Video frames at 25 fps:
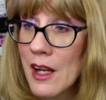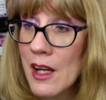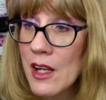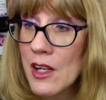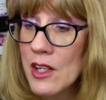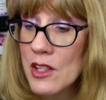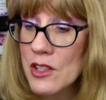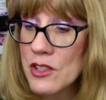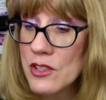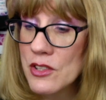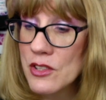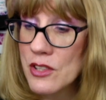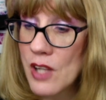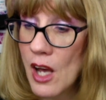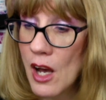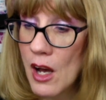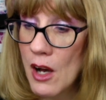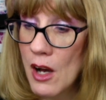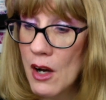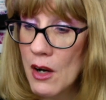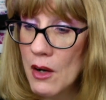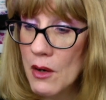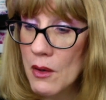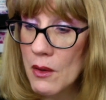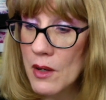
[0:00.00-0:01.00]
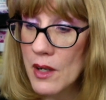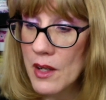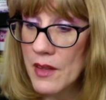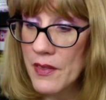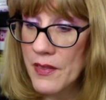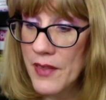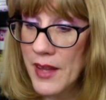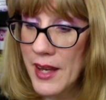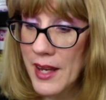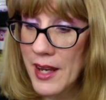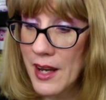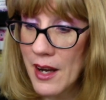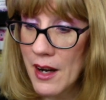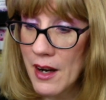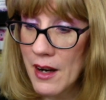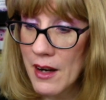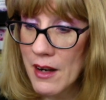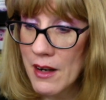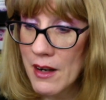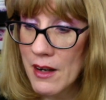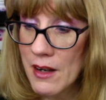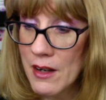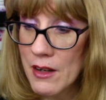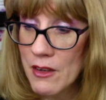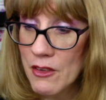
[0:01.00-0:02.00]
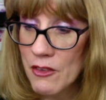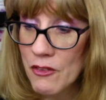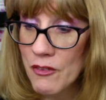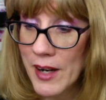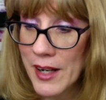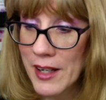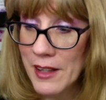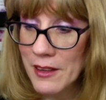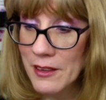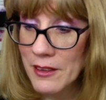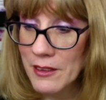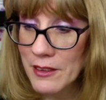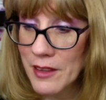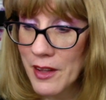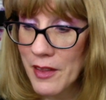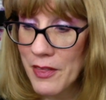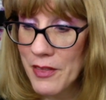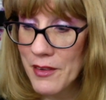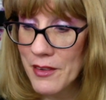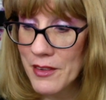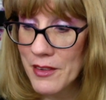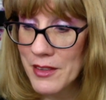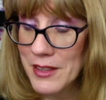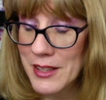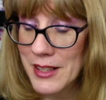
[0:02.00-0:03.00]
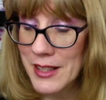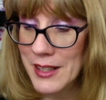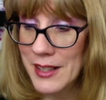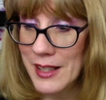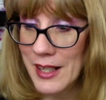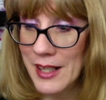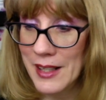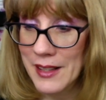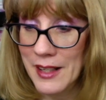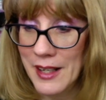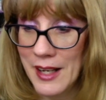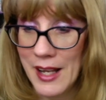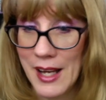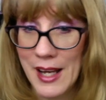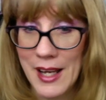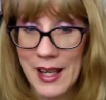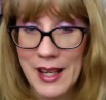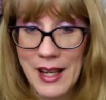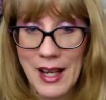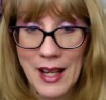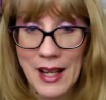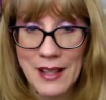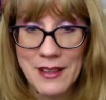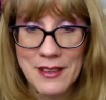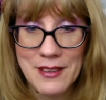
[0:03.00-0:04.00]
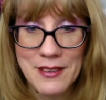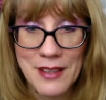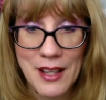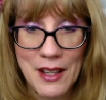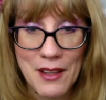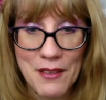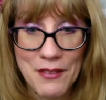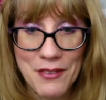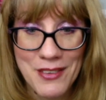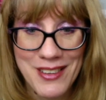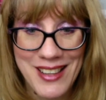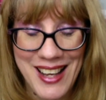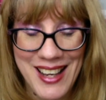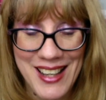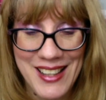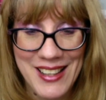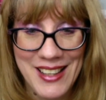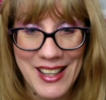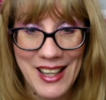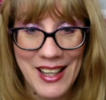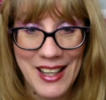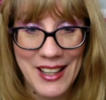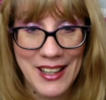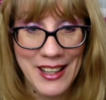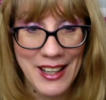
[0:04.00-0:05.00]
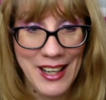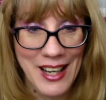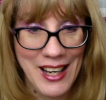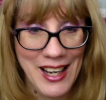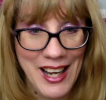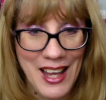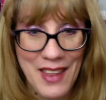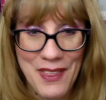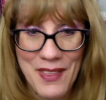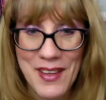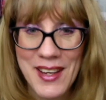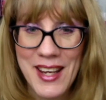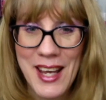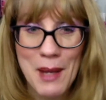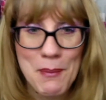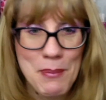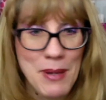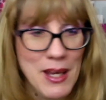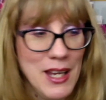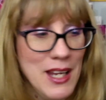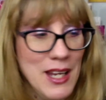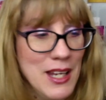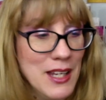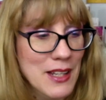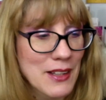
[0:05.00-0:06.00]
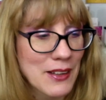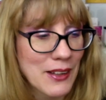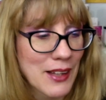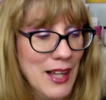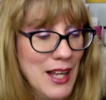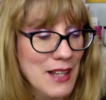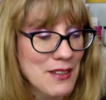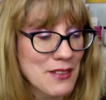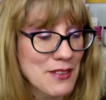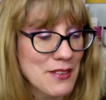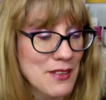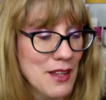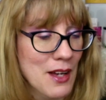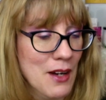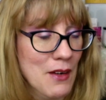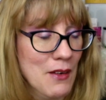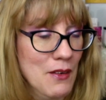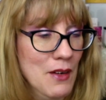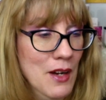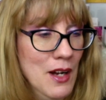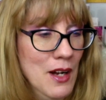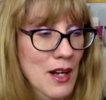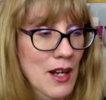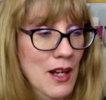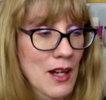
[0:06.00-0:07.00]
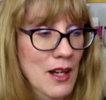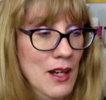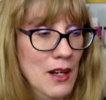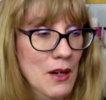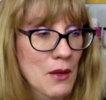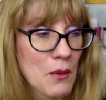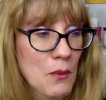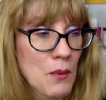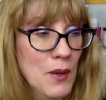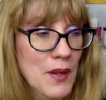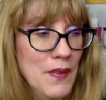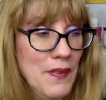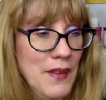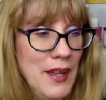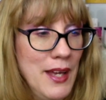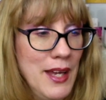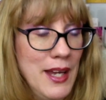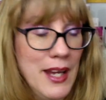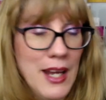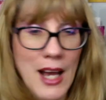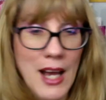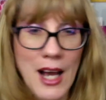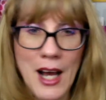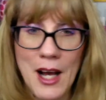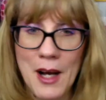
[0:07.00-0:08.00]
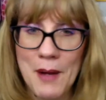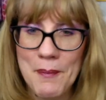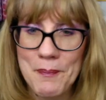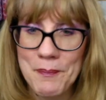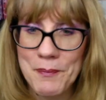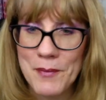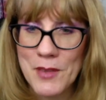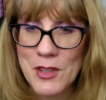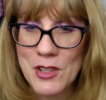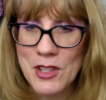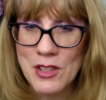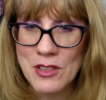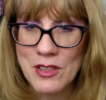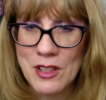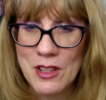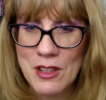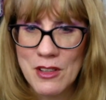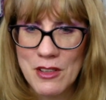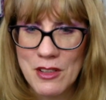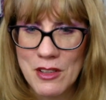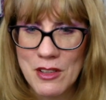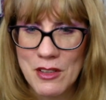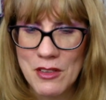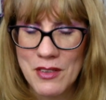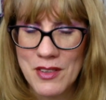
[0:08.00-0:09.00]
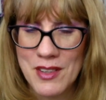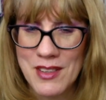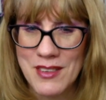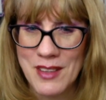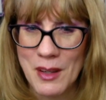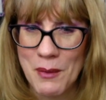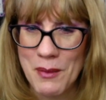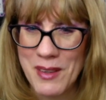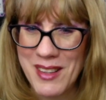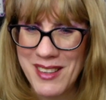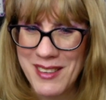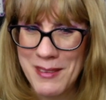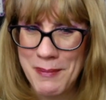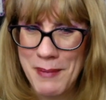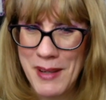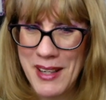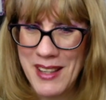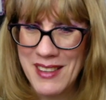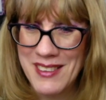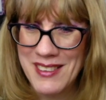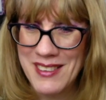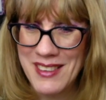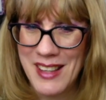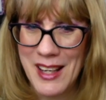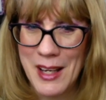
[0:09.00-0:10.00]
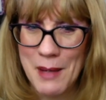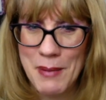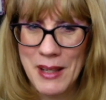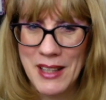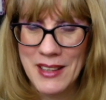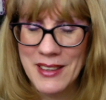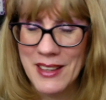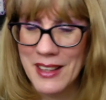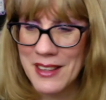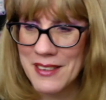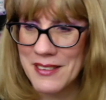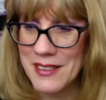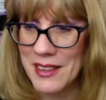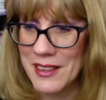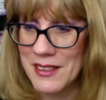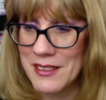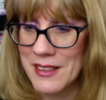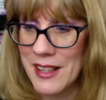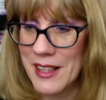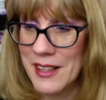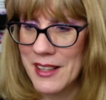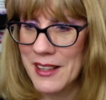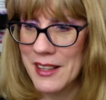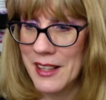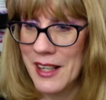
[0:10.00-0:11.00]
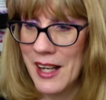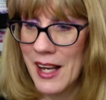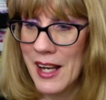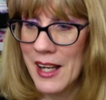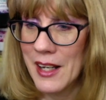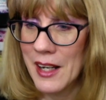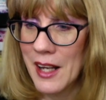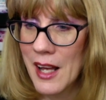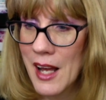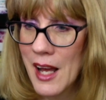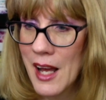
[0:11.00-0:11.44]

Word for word: So they are regularly $13.99, on sale for $9.99. I think I paid less, though. When they just introduced these, I want to say I paid like $6.99.